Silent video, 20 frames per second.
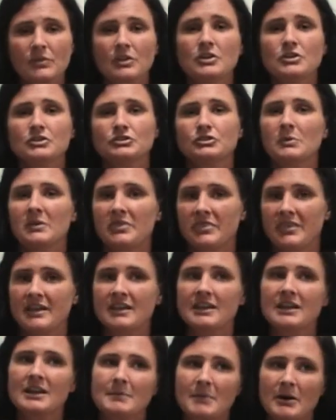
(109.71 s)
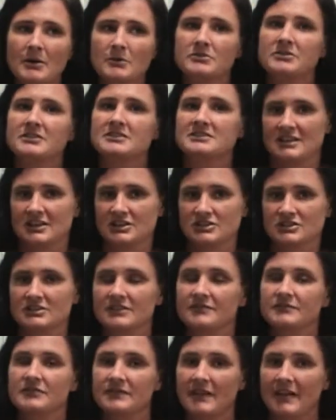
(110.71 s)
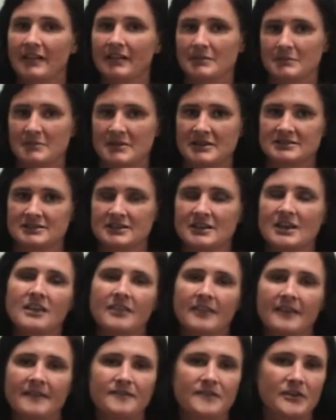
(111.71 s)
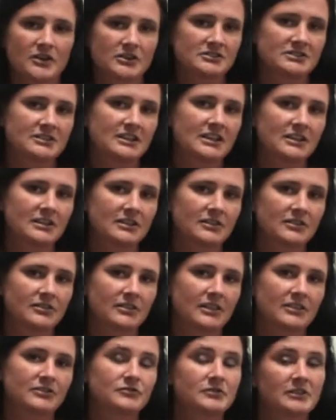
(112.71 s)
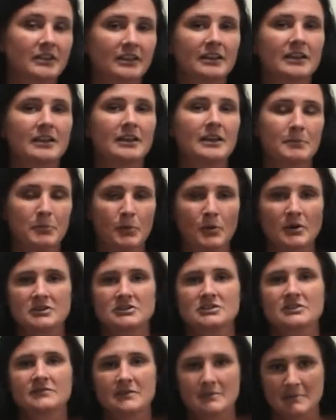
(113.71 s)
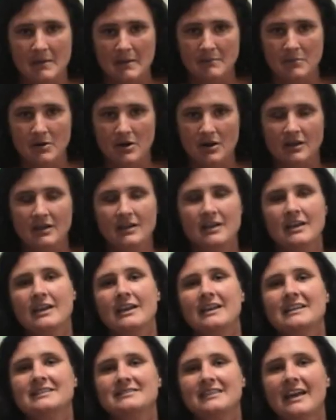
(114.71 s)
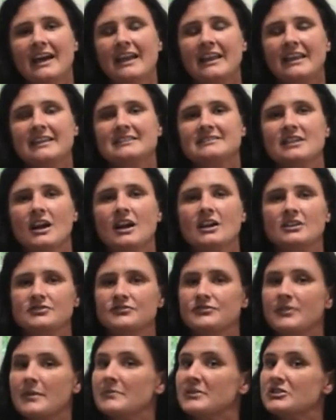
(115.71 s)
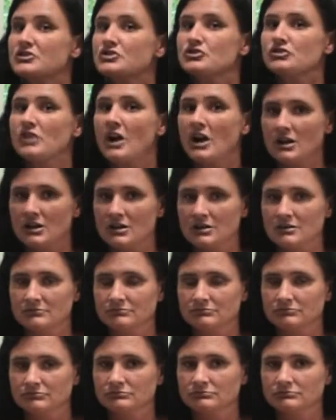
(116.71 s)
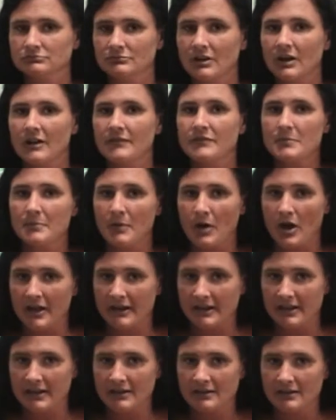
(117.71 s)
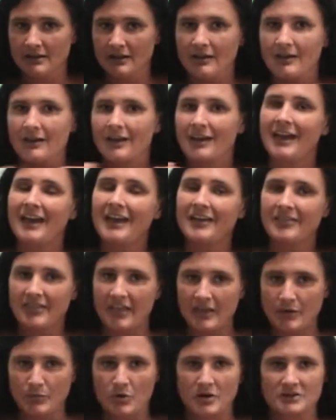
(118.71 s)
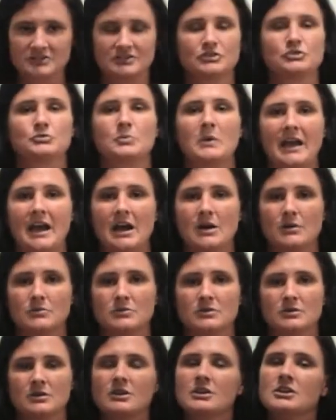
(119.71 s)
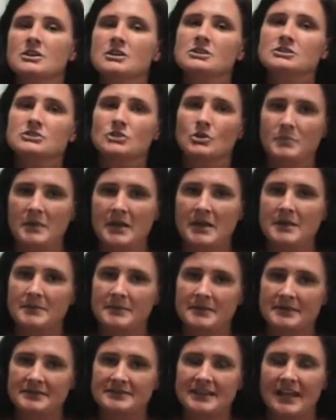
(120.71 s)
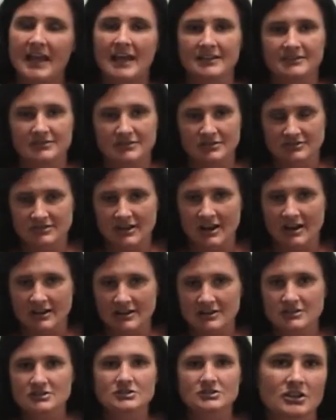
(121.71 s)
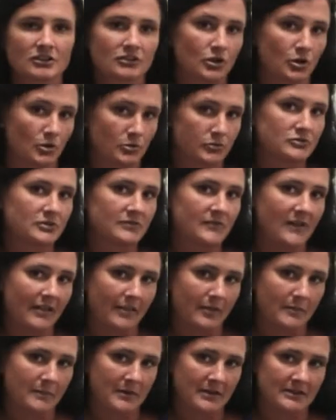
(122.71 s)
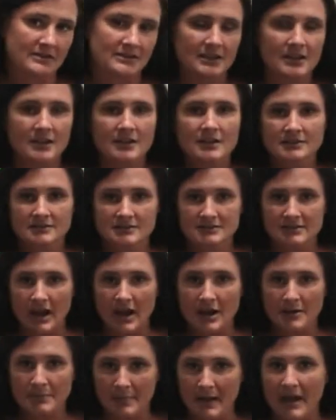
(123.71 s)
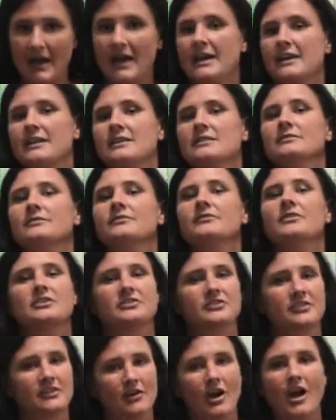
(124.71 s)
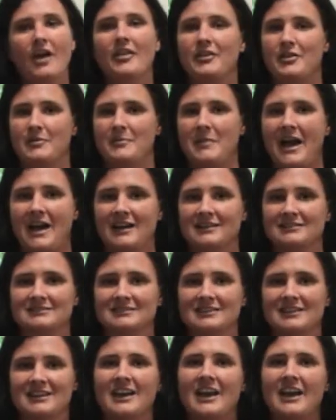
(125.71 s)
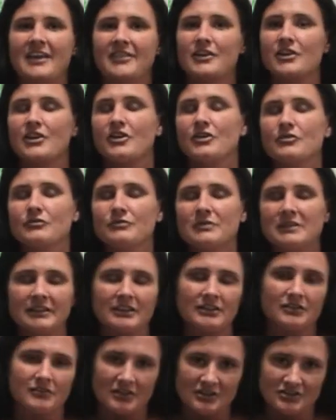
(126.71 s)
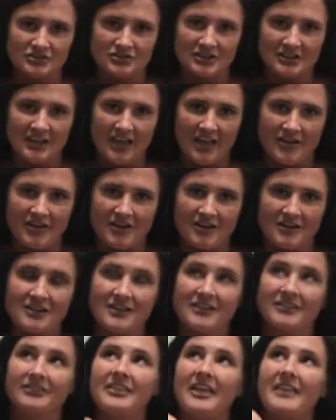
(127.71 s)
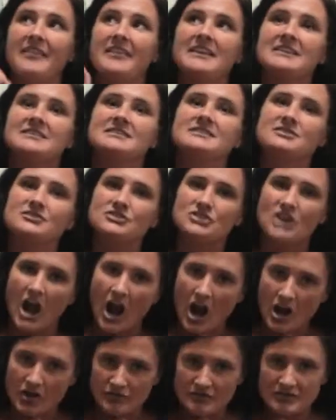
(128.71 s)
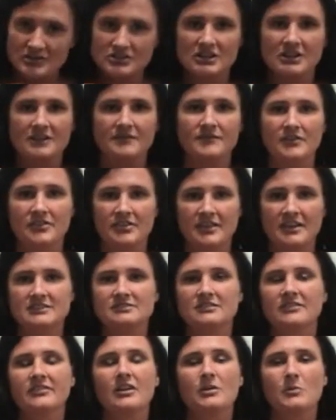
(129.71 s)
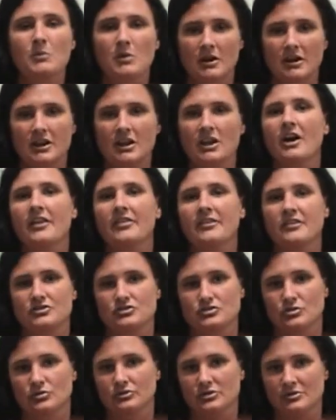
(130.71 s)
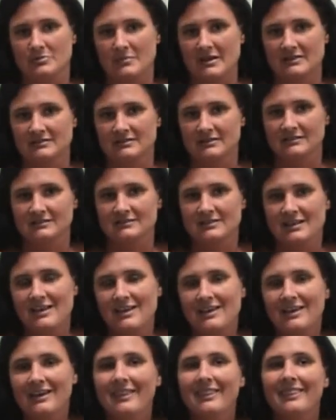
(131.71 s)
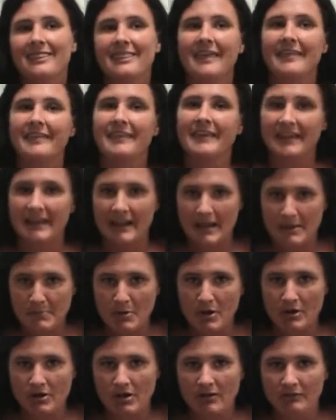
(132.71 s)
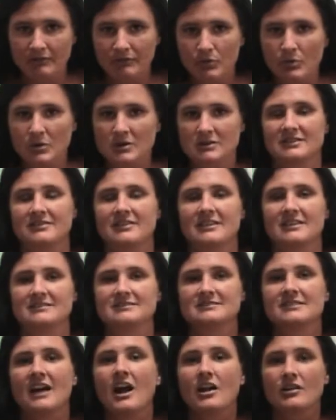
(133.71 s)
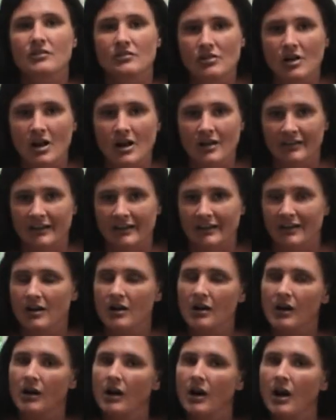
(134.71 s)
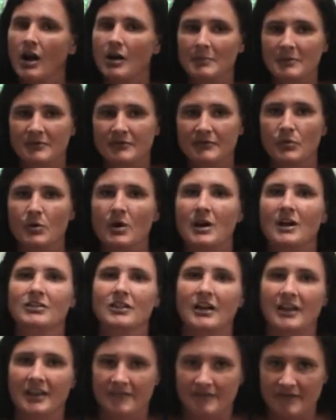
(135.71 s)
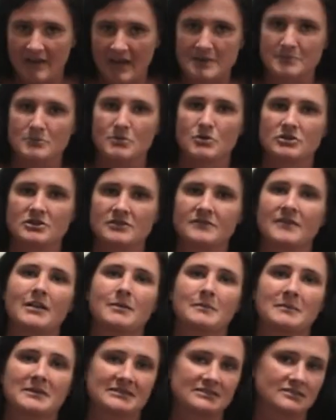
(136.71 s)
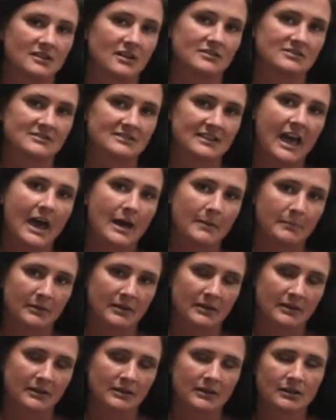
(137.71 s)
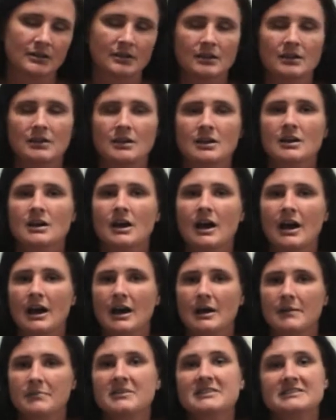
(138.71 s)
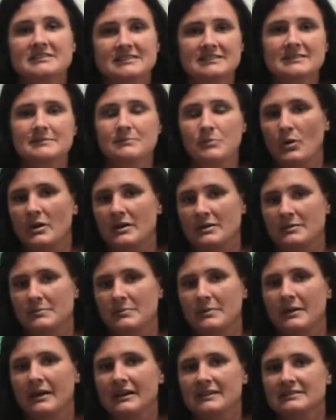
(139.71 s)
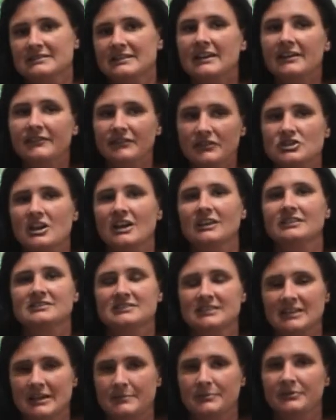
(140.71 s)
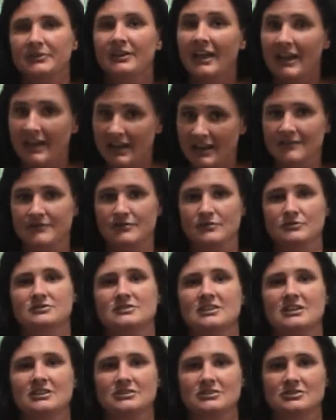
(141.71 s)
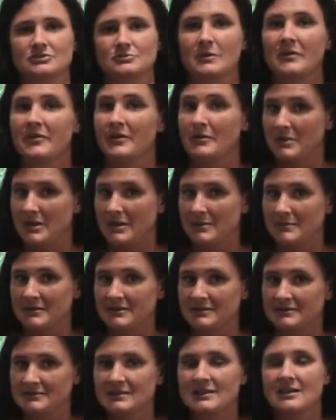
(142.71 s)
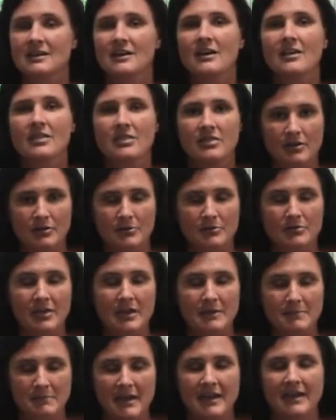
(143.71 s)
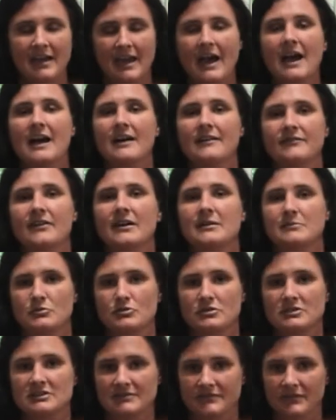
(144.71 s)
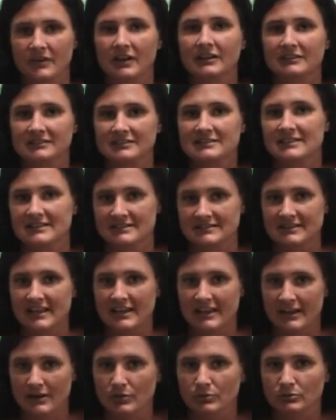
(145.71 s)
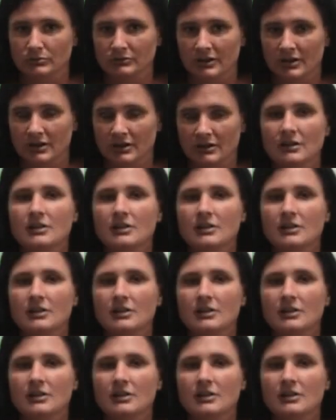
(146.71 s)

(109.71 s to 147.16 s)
So when thinking about the stages of development, the first thing that's really important to remember is that it starts from the trunk of your body and then works its way out. So babies, as they're starting go through development, start by, first they're on their backs and they're really crunched together. Then they start reaching for things and they're working on their shoulder muscles. Then they get up on all fours and they start crawling, all before a lot of fine motor development starts to happen. This is important because if a child skips any of those stages when they're babies, they may have fine motor difficulties as they get older.